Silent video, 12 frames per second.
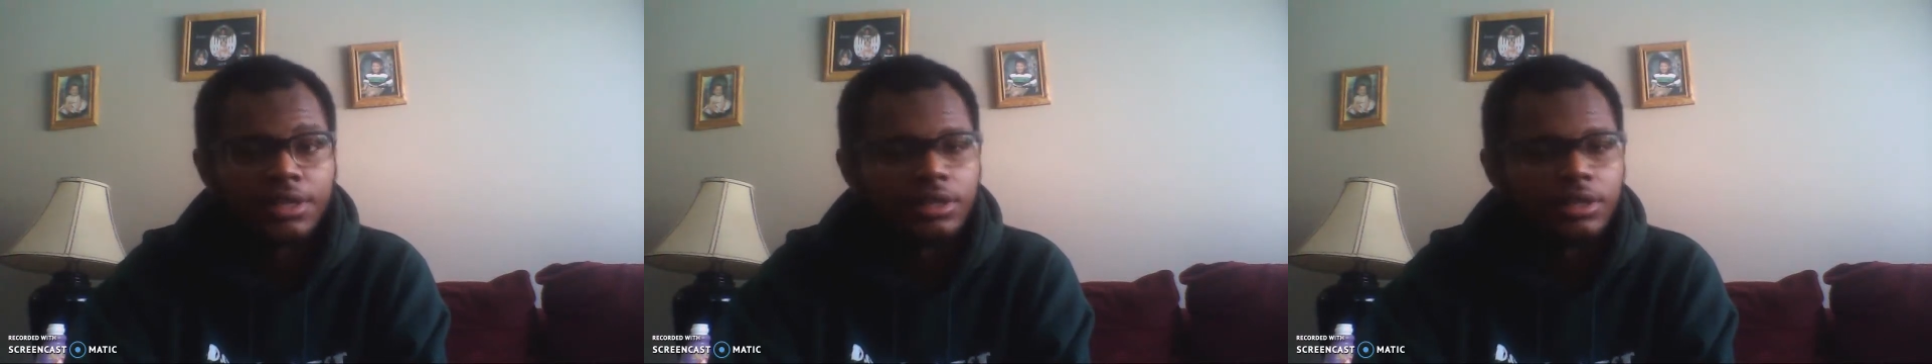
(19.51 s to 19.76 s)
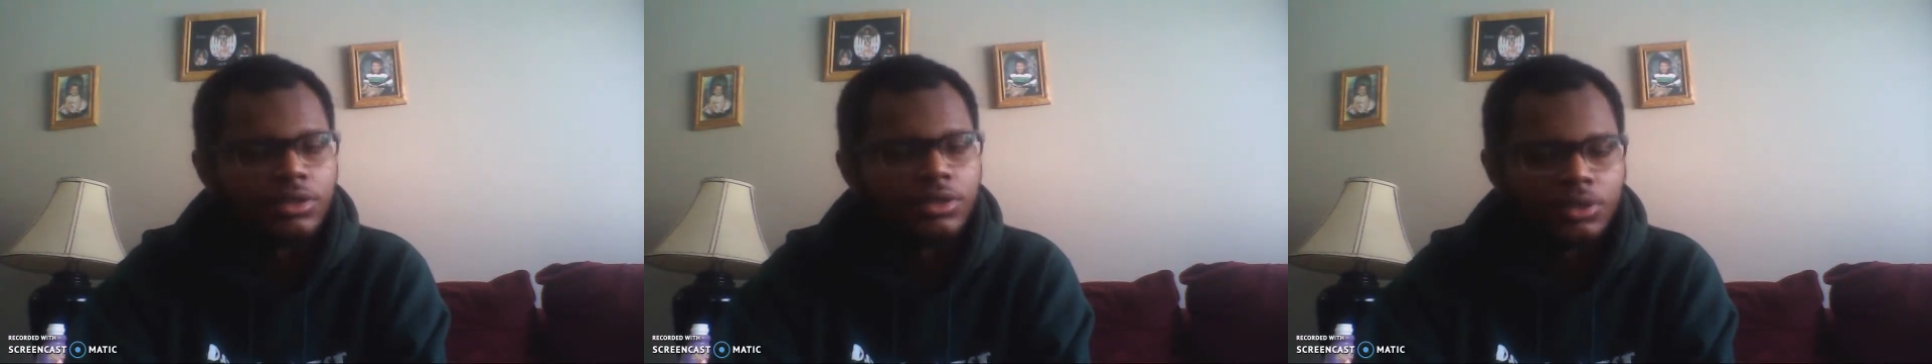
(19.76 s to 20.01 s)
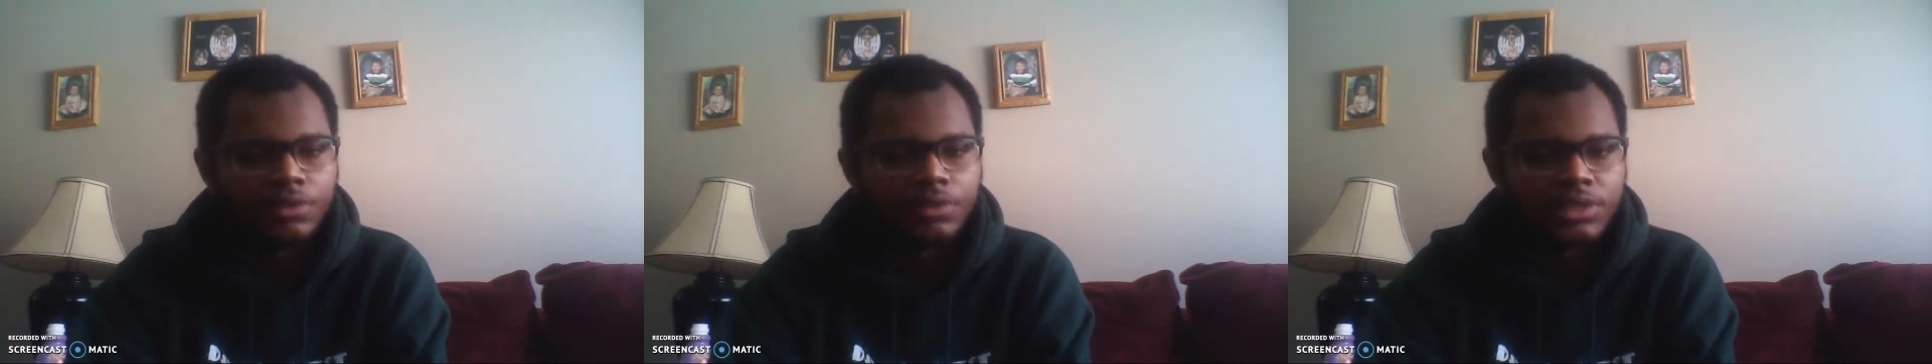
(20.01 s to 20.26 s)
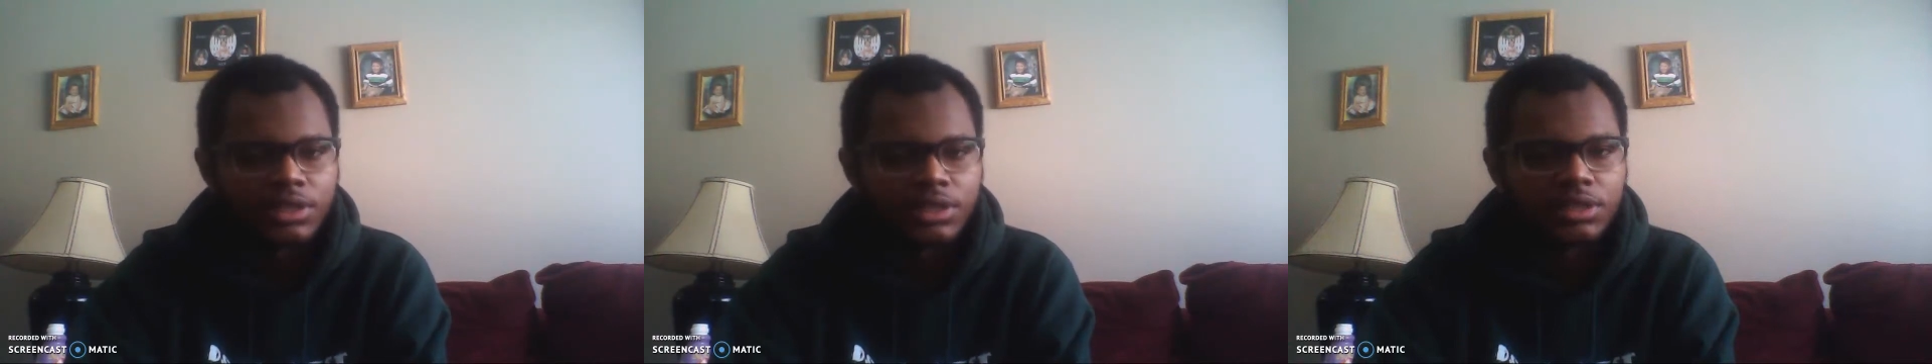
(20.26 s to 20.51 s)
and a little
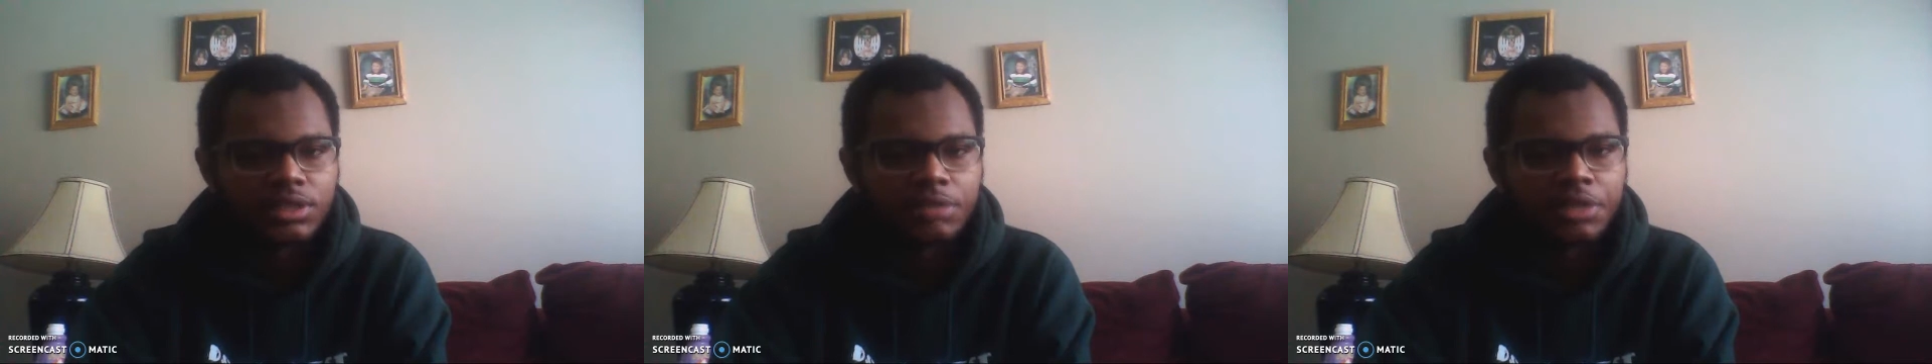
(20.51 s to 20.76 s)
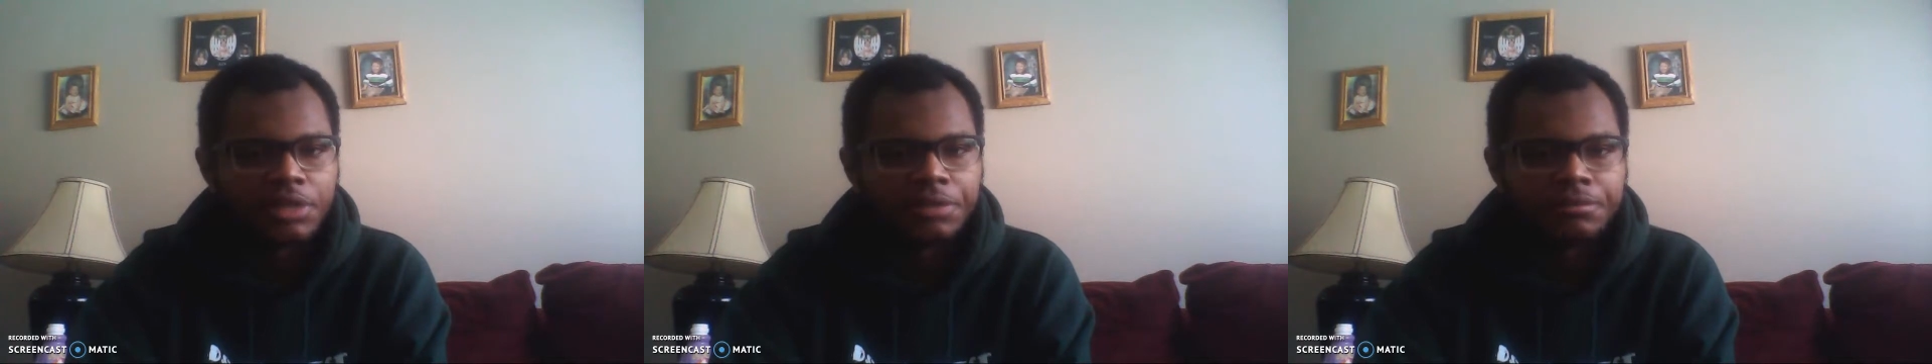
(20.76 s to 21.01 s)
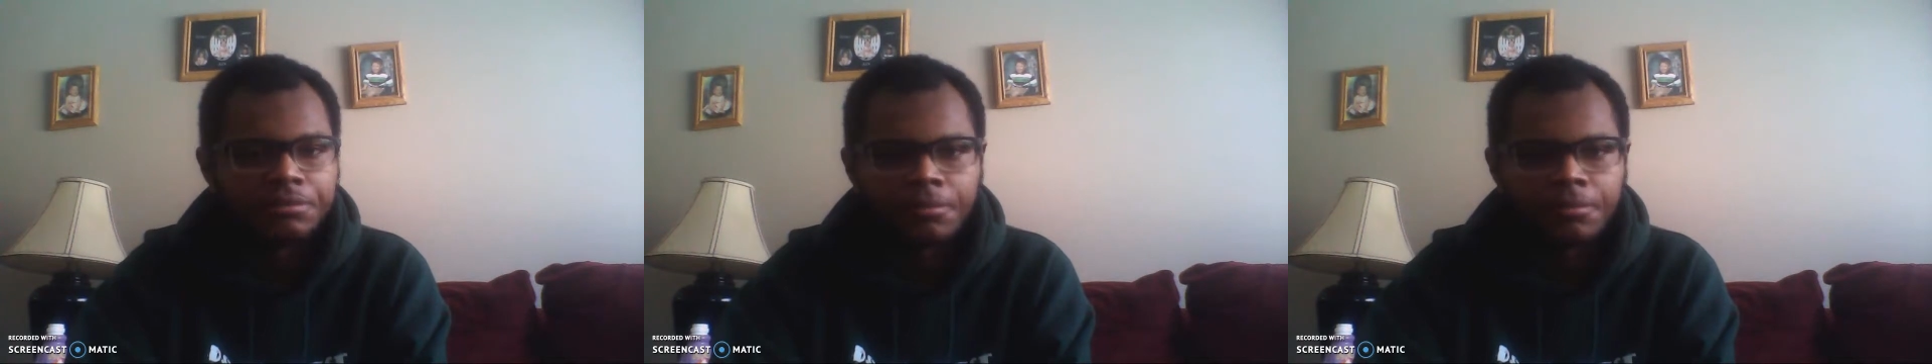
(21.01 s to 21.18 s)
nervous at the same time.